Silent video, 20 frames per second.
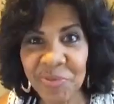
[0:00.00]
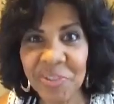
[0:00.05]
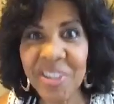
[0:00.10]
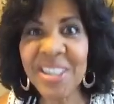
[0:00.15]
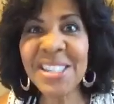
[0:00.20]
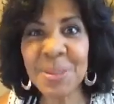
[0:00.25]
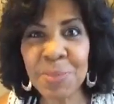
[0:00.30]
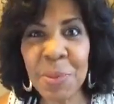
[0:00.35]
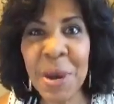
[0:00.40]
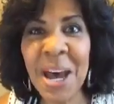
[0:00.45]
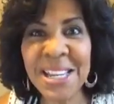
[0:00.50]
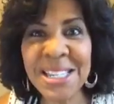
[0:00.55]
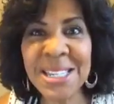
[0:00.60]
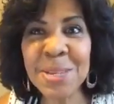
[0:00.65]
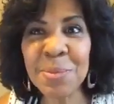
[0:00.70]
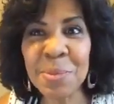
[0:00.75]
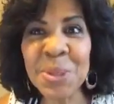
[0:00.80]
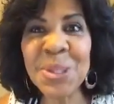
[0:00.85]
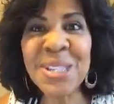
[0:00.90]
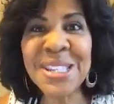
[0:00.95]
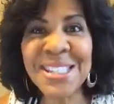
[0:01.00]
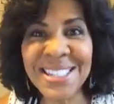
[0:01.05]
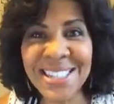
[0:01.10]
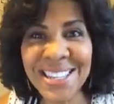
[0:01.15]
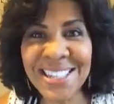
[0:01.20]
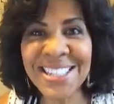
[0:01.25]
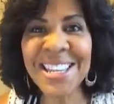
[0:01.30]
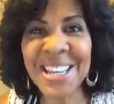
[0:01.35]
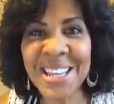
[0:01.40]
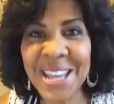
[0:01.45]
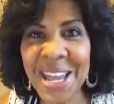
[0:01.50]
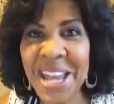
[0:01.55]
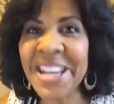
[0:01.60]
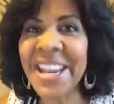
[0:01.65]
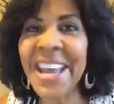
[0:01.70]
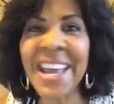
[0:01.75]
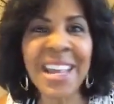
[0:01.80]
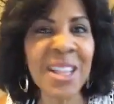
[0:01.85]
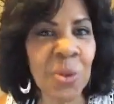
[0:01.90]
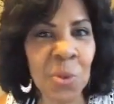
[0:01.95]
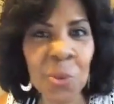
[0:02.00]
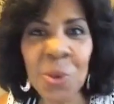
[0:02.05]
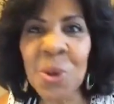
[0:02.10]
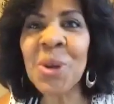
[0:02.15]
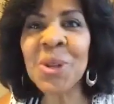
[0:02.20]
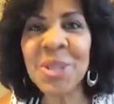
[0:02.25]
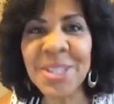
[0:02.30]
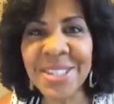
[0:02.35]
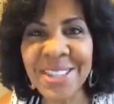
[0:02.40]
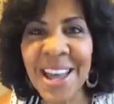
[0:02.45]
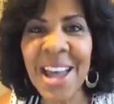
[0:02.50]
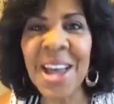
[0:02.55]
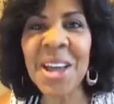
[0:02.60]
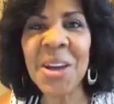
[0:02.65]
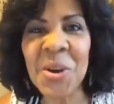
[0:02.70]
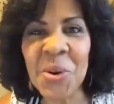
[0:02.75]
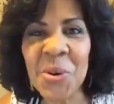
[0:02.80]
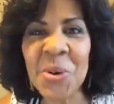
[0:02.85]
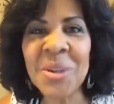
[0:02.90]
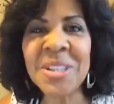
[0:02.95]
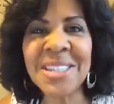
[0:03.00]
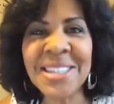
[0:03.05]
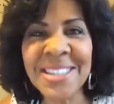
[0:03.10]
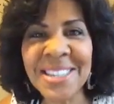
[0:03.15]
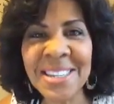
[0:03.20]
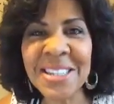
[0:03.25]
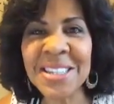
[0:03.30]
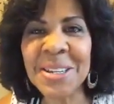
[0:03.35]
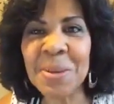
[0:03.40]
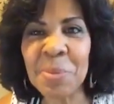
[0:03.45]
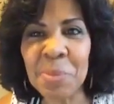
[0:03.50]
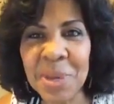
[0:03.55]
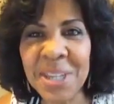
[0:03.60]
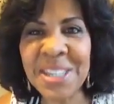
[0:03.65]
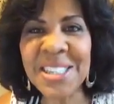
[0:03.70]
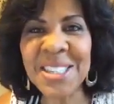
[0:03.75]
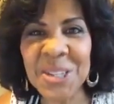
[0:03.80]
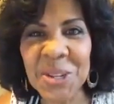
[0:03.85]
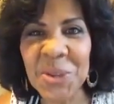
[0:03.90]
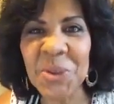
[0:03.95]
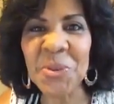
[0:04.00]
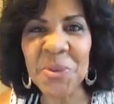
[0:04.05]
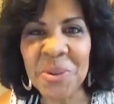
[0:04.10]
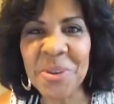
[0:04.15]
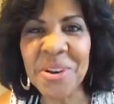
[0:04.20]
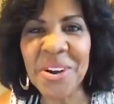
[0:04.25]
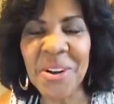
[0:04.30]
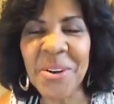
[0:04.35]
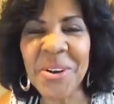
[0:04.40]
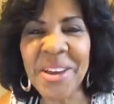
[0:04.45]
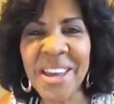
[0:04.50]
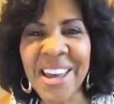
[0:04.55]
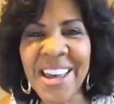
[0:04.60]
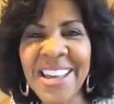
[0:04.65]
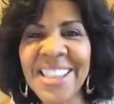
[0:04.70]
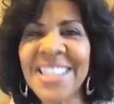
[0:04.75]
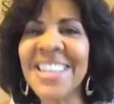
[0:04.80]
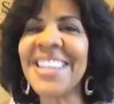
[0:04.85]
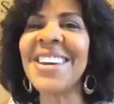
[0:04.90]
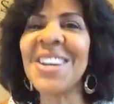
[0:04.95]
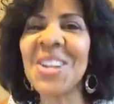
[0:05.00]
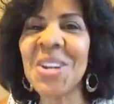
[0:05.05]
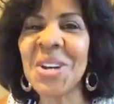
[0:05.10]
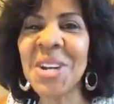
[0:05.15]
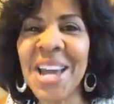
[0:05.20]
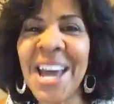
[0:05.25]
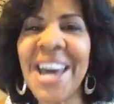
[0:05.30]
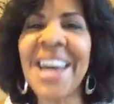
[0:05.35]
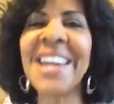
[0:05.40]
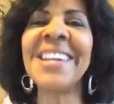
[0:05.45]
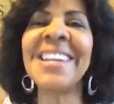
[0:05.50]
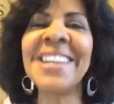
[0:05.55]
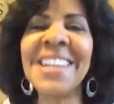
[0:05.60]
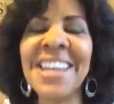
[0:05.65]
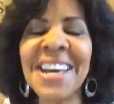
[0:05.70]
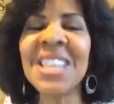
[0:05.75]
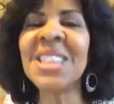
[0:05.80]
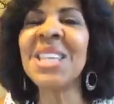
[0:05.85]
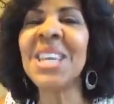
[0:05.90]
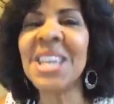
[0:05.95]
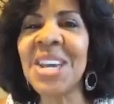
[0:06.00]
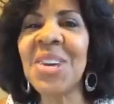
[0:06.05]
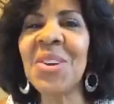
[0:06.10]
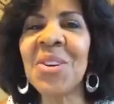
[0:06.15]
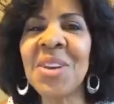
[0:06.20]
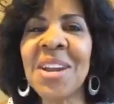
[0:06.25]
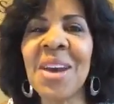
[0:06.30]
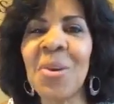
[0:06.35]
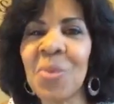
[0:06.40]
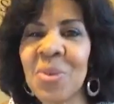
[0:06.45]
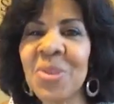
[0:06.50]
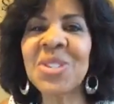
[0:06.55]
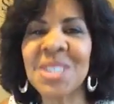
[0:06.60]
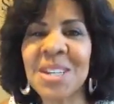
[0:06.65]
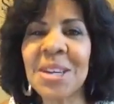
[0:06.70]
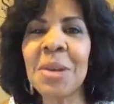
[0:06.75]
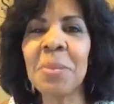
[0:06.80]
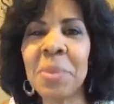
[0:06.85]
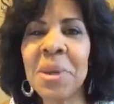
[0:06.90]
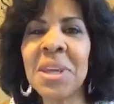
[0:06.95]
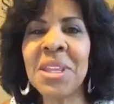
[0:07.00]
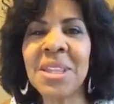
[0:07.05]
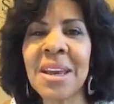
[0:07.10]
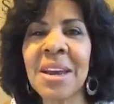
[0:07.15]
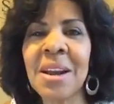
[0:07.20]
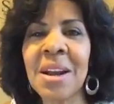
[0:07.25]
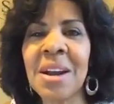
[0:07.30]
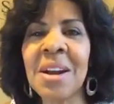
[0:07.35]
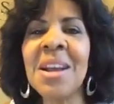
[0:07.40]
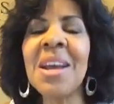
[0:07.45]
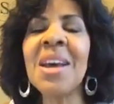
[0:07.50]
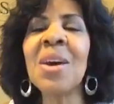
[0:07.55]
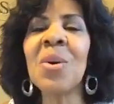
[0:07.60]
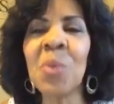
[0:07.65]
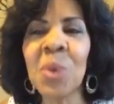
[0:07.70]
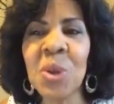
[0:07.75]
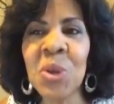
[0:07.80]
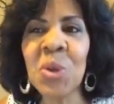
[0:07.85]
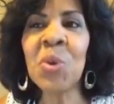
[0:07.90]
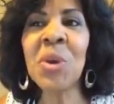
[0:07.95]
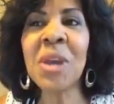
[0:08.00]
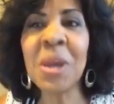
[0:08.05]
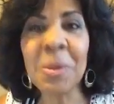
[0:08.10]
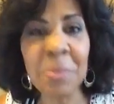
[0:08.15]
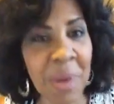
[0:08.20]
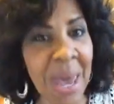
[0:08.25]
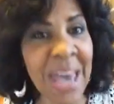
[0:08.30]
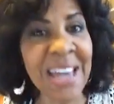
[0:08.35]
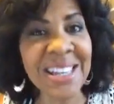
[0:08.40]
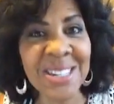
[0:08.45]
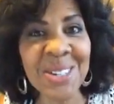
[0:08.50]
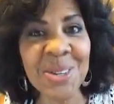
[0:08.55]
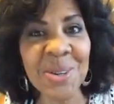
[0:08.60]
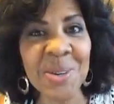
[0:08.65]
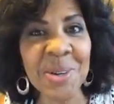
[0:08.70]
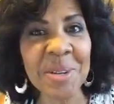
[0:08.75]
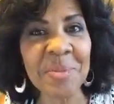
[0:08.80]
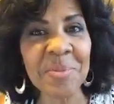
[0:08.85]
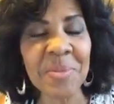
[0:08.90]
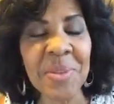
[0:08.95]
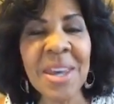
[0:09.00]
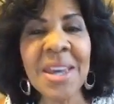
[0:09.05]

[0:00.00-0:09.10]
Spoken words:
It's possible to disconnect and the world is not going to miss you. Okay, the internet will still be there when you get back to it.